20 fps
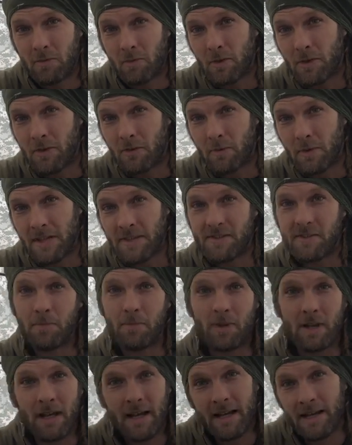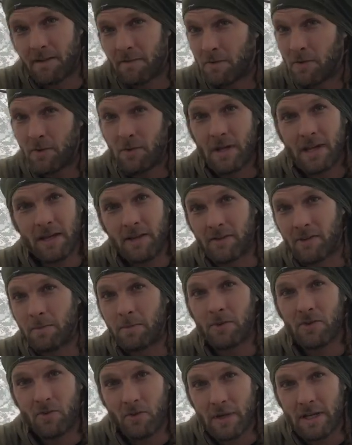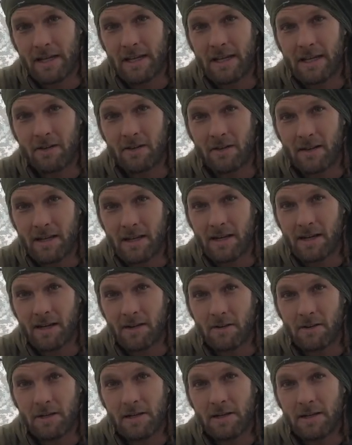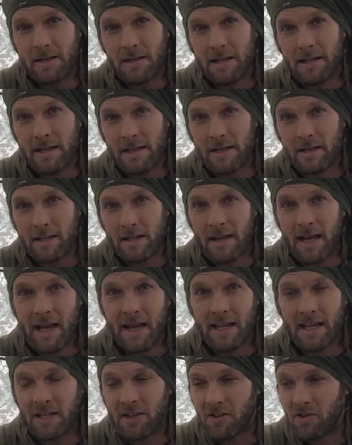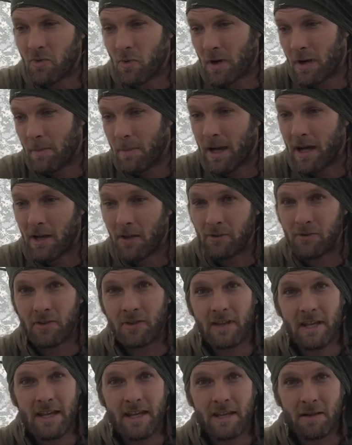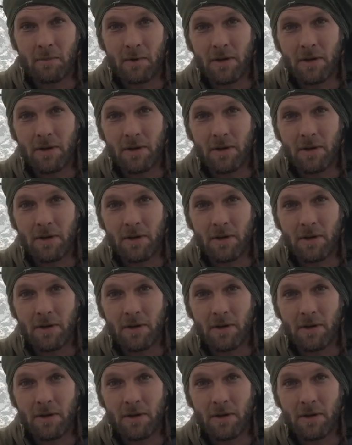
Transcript: with a resupply a few days in between here and there, and hiking 20 miles a day.